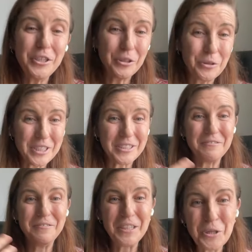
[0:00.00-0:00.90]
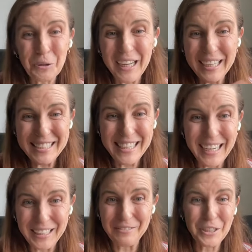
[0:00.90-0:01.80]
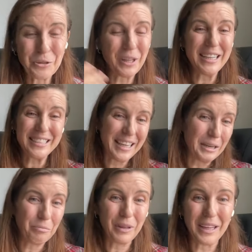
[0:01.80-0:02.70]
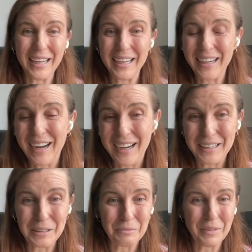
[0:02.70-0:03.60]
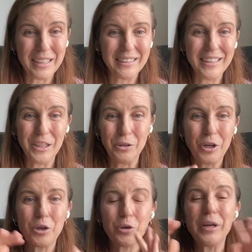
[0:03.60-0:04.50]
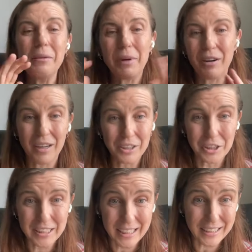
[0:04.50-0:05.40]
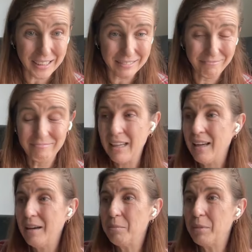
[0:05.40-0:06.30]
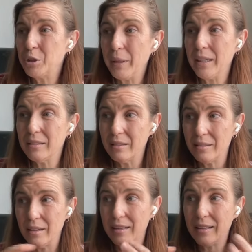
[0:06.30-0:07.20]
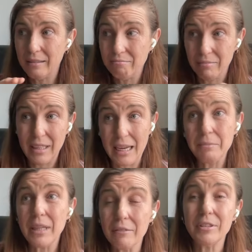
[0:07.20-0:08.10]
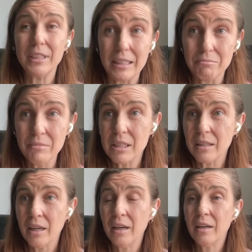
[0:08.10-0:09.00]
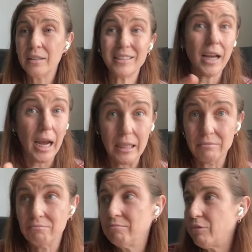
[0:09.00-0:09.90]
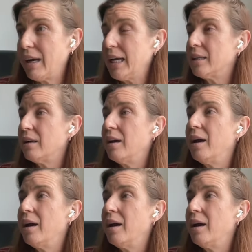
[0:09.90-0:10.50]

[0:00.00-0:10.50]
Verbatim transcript: use to visualize data, visualize gameplay, um, you know, create better understanding between game dev teams, design, right?